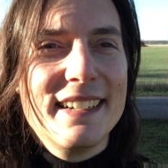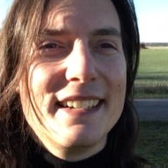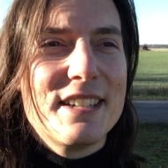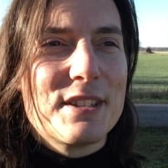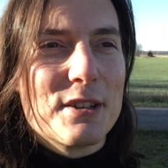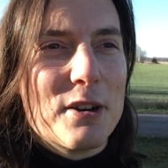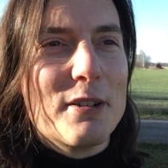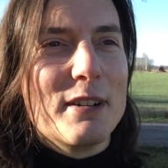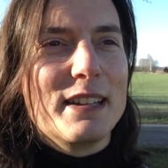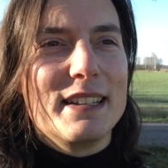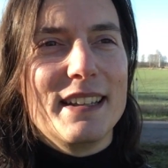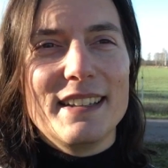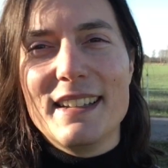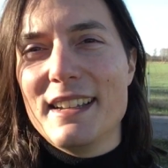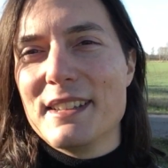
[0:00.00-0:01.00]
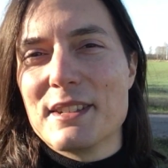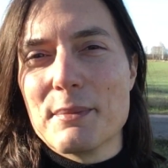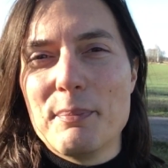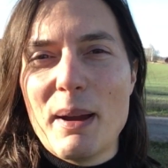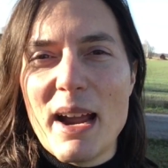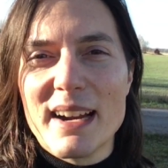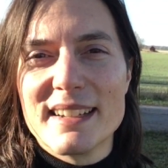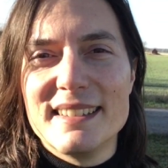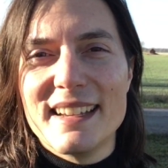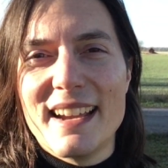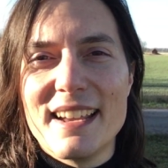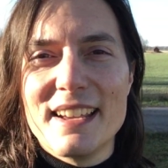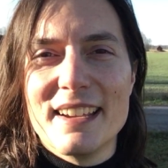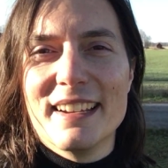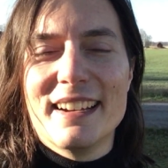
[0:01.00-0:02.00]
so it's a packed
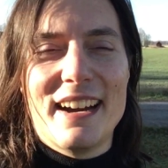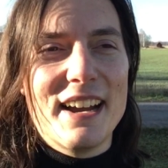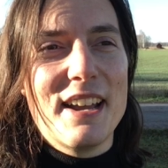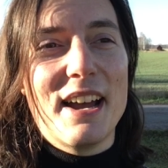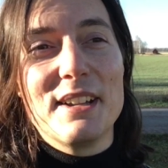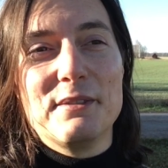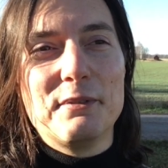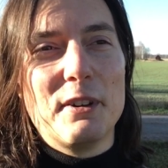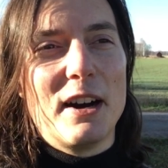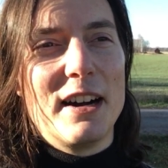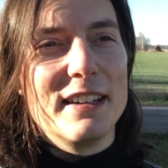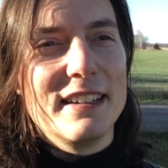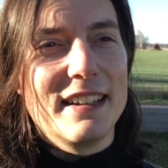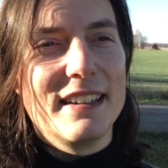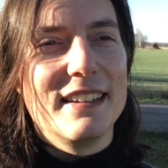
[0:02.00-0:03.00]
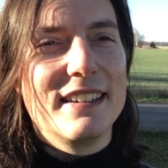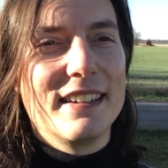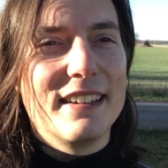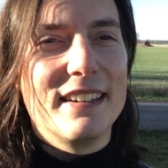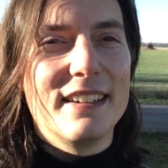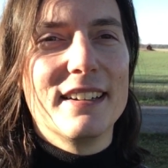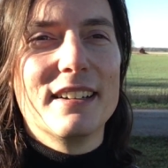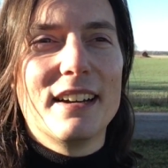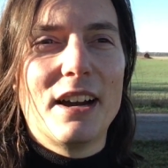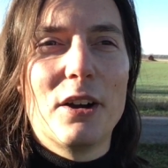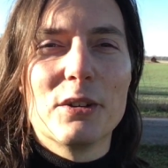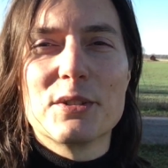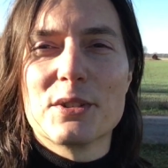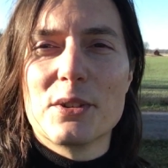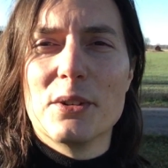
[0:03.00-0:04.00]
day I had fun and uh, I
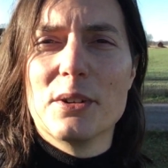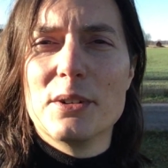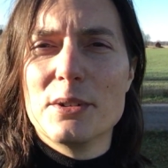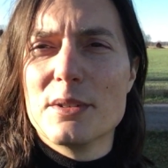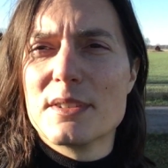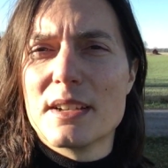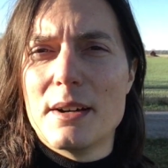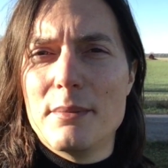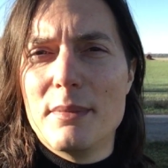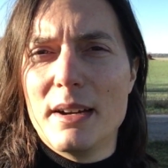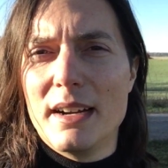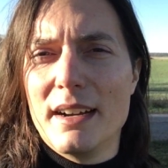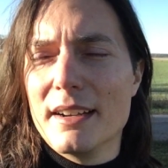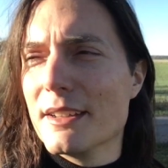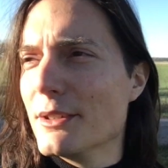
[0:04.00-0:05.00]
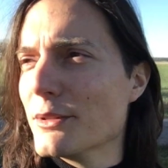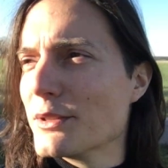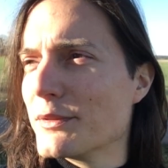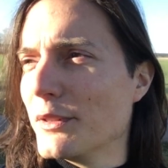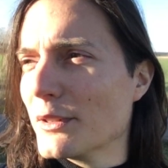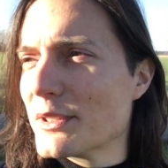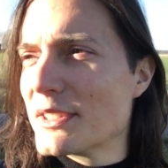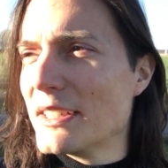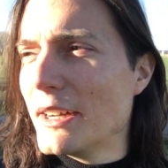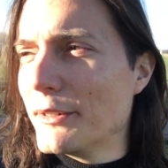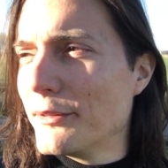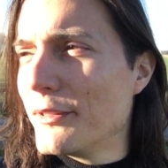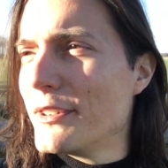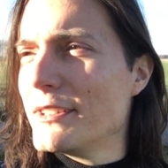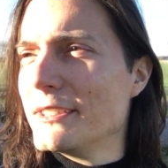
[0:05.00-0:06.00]
also gonna do some uh, useful
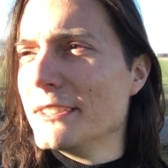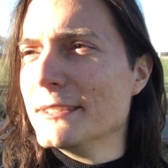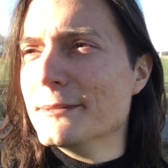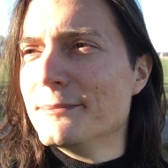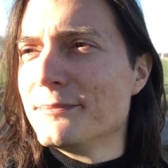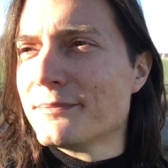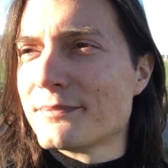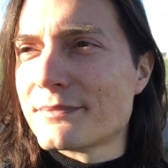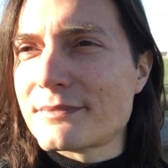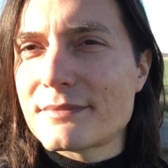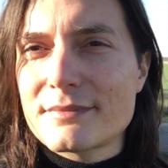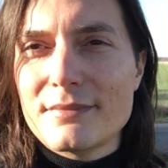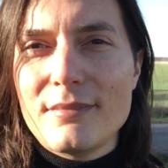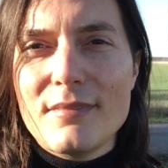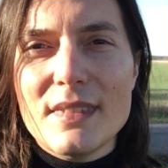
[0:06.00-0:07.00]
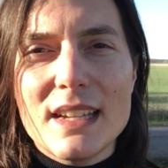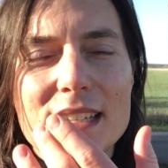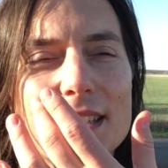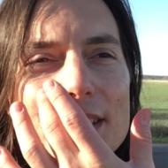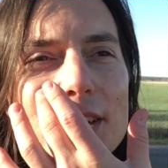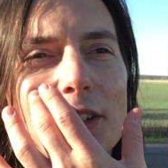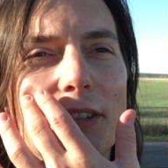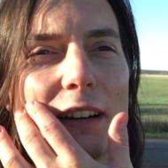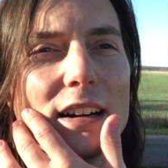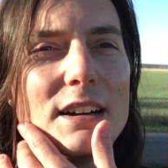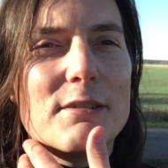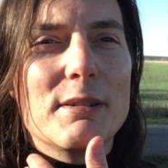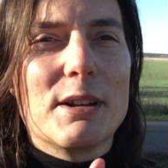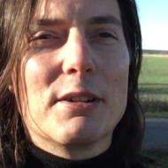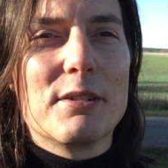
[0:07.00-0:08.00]
stuff so
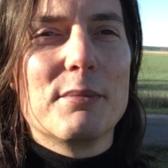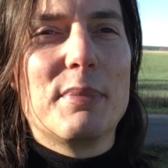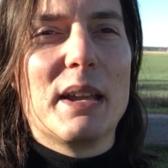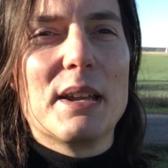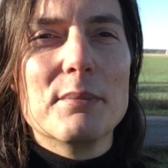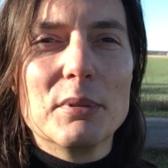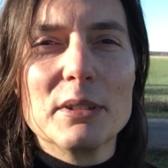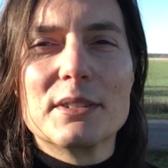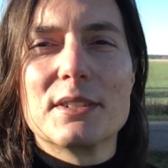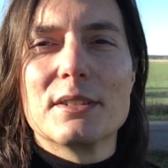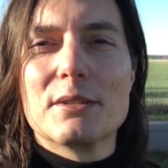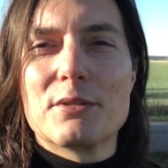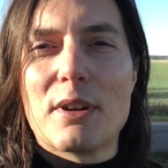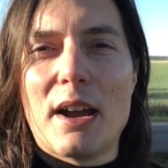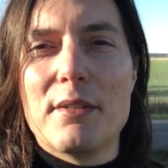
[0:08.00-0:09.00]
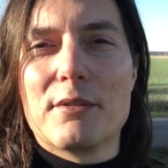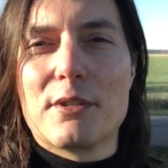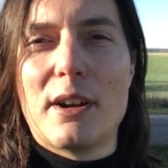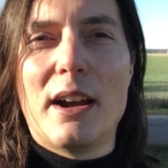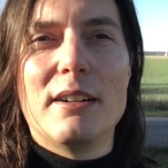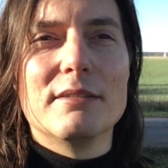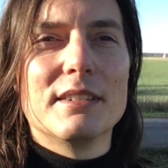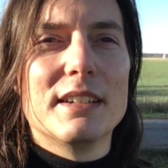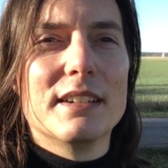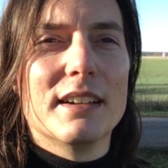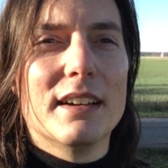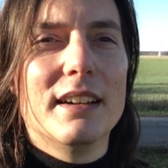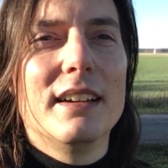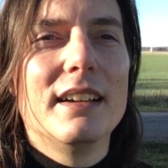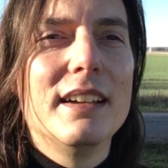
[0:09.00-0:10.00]
uh, we're going to be able to drive around in
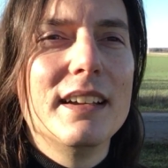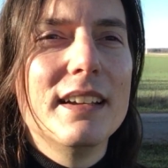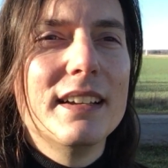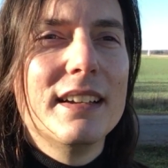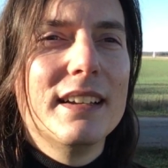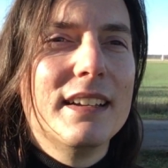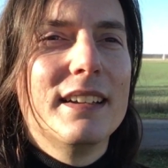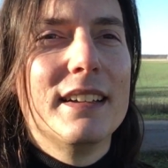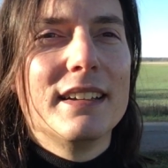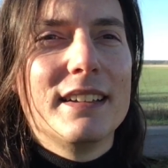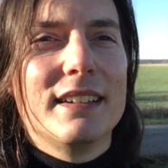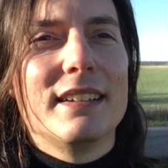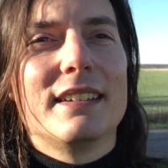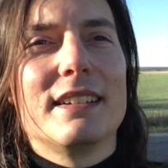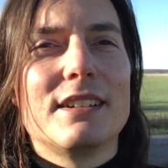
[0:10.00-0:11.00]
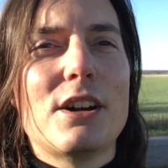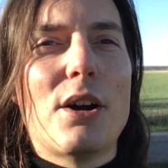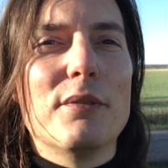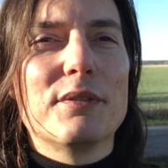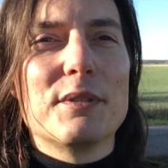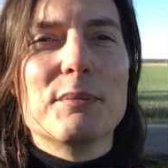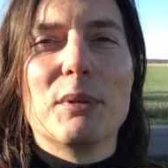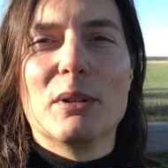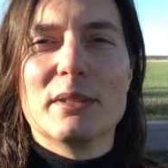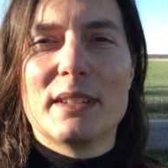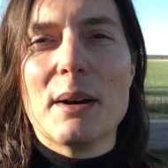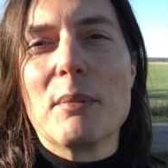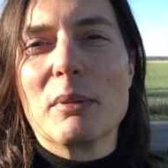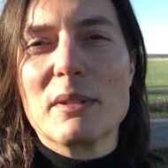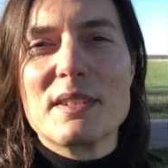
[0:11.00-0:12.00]
a comfortable
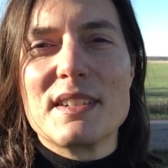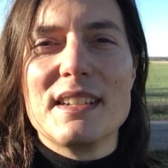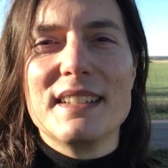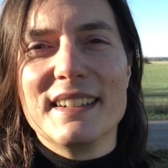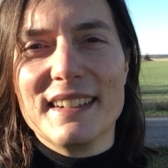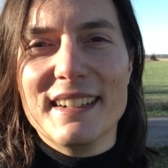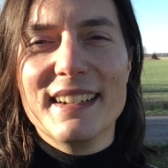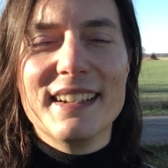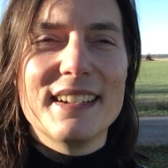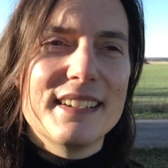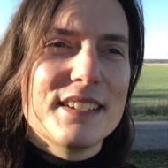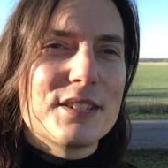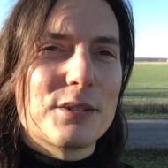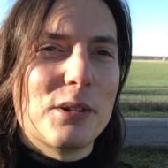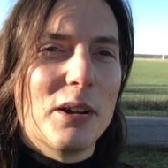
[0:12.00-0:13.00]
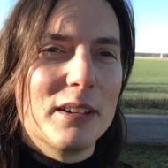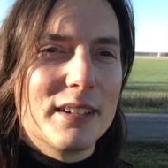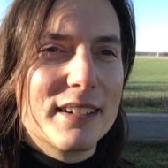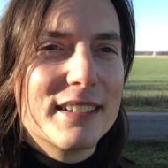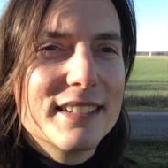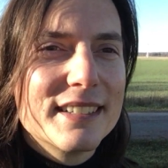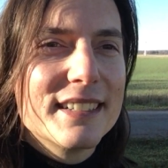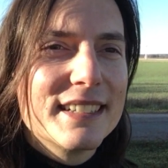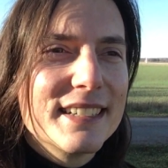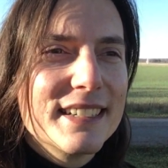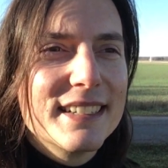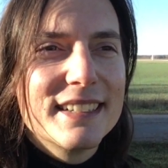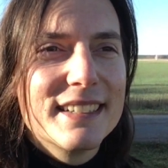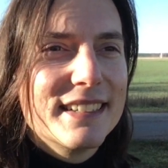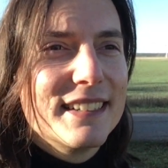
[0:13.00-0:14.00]
double-seated stroller
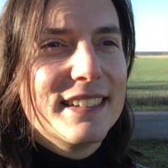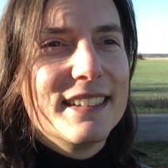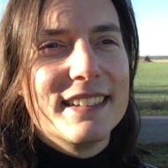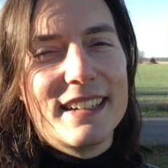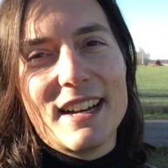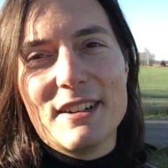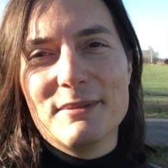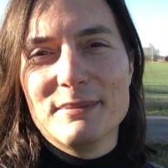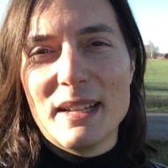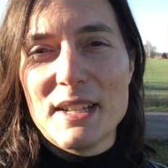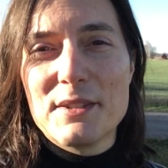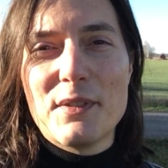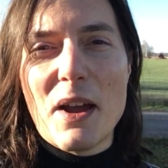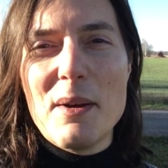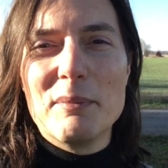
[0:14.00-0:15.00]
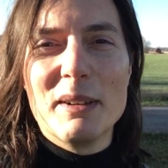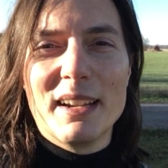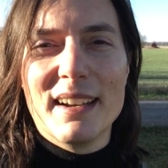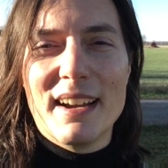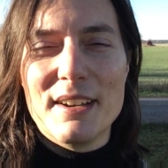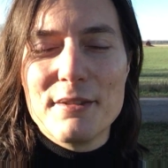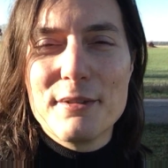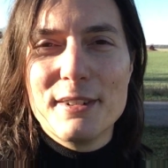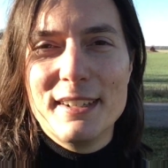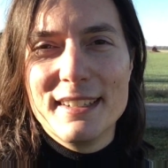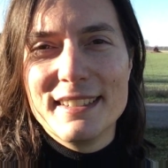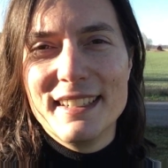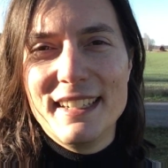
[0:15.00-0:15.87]
yeah that's family life